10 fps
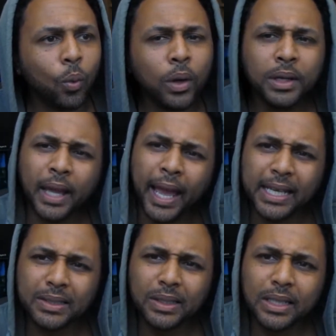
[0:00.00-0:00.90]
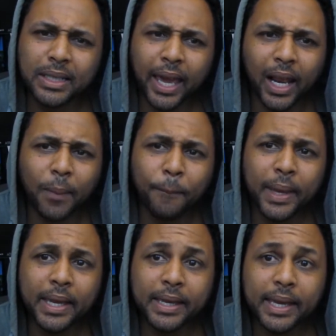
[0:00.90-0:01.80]
wouldn't it actually kind of
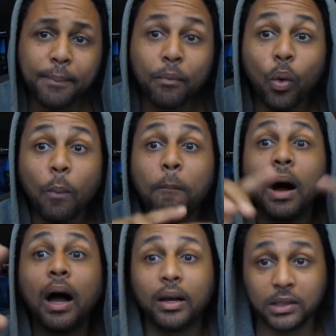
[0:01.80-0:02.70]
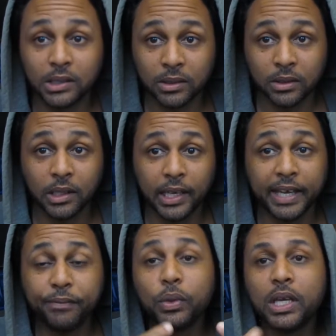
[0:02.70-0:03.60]
make it more boxed?
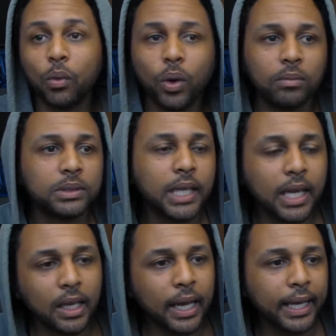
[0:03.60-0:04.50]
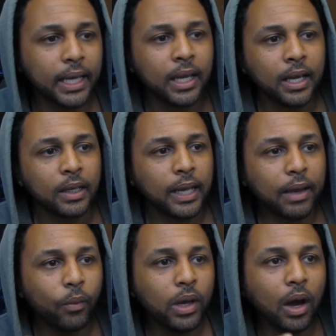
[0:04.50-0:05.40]
if you get what I'm saying. Like,
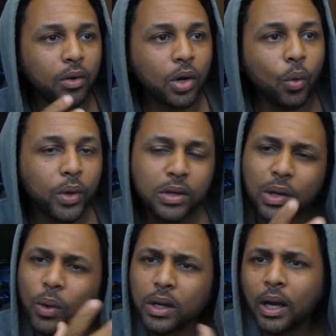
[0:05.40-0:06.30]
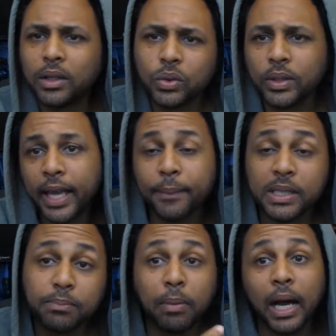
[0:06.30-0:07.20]
like we all know when you deal with console gaming,
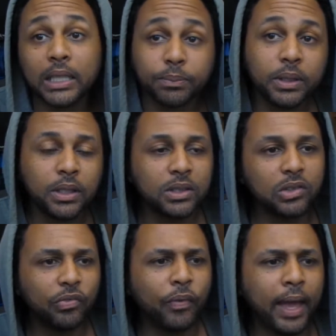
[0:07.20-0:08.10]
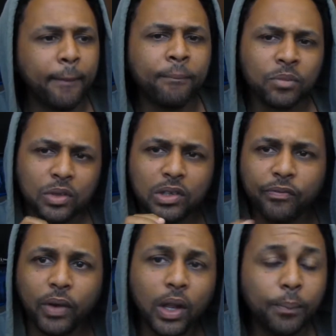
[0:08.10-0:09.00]
it's boxed because of the fact the
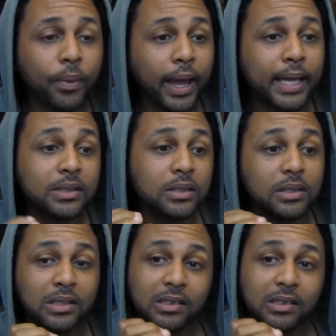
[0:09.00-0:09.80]
developer has the,